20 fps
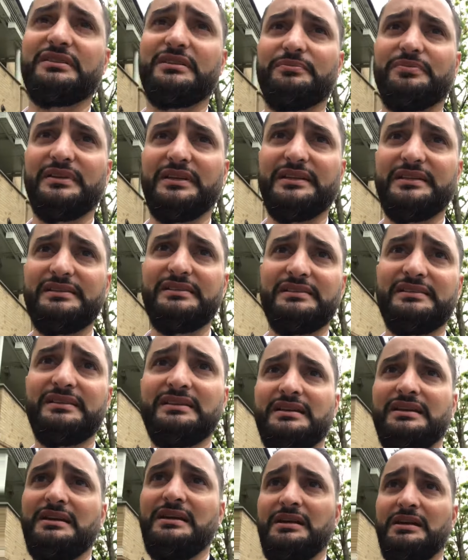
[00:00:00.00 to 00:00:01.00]
the police,
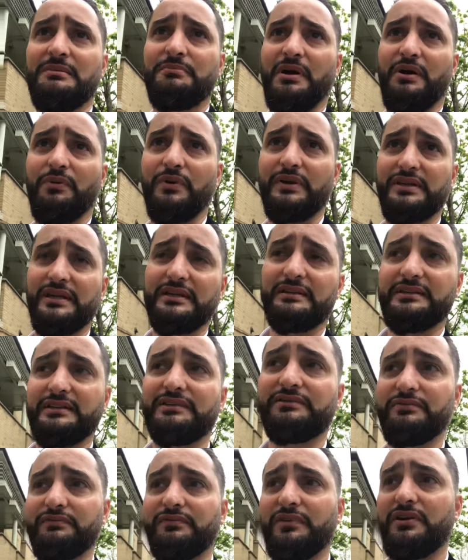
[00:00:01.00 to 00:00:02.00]
but when they
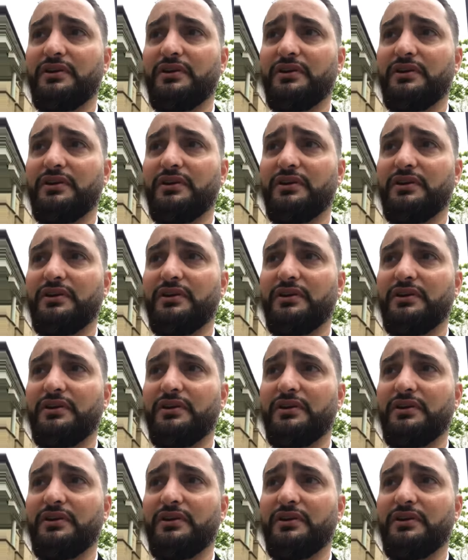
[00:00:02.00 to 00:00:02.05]
did